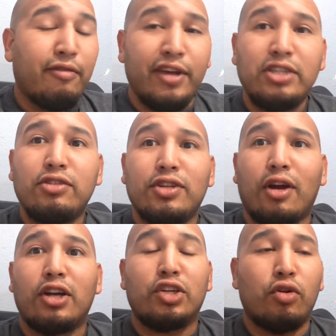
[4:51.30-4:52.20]
The officials
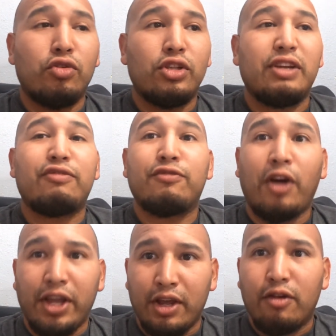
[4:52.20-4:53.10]
are totally
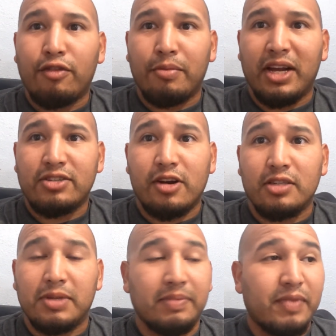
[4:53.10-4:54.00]
fucking over Maxx
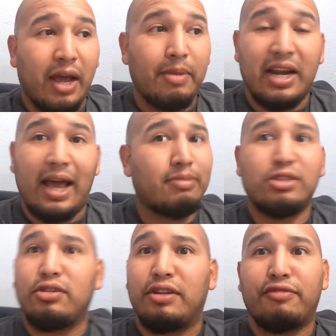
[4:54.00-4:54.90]
Crosby. I mean,
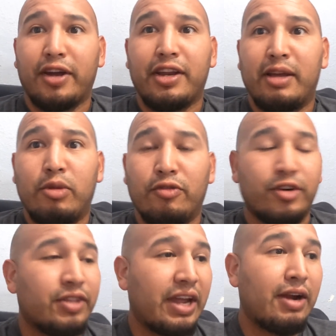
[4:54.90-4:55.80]
absolutely fucking him
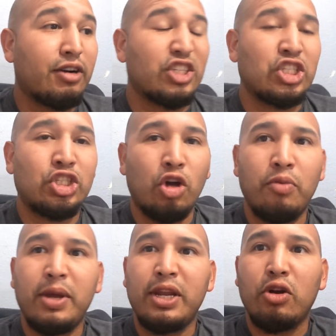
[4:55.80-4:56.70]
over. There is
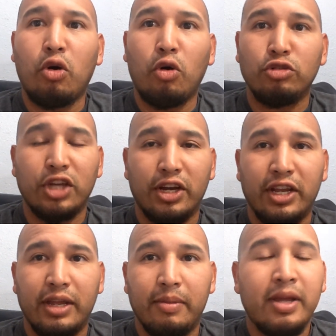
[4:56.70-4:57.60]
so many holds on
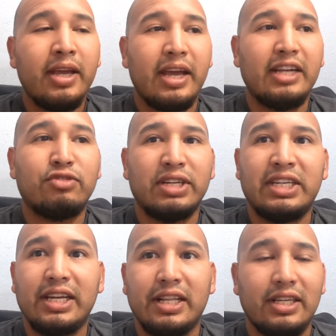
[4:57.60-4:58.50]
him. It is
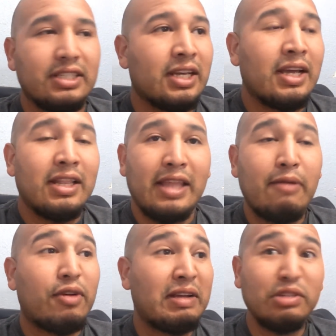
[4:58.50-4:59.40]
ridiculous.
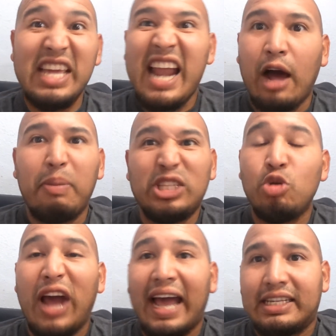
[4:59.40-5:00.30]
They were he was getting held by
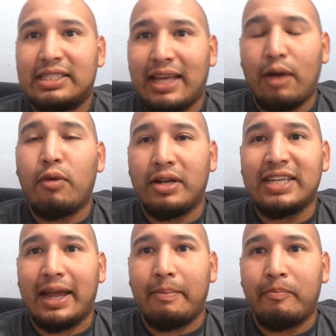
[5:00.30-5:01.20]
two guys at one
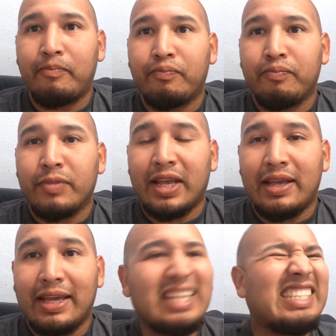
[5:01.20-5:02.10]
time.
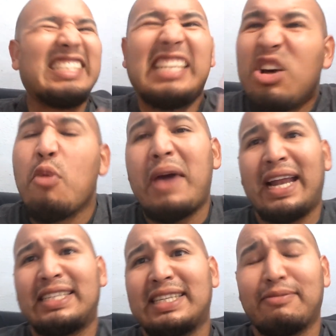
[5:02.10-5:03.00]
And he still
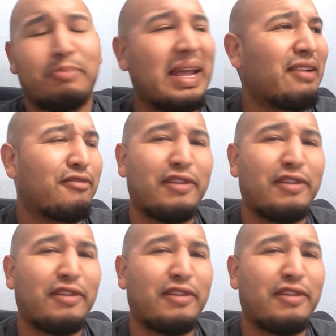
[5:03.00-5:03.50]
managed to make a